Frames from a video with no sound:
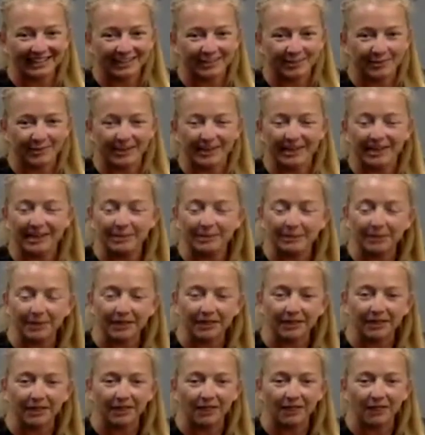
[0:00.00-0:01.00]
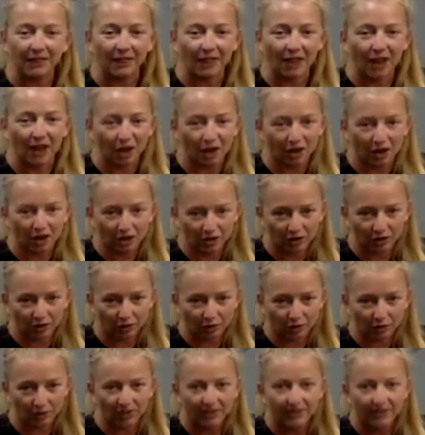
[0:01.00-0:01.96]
We keep it low.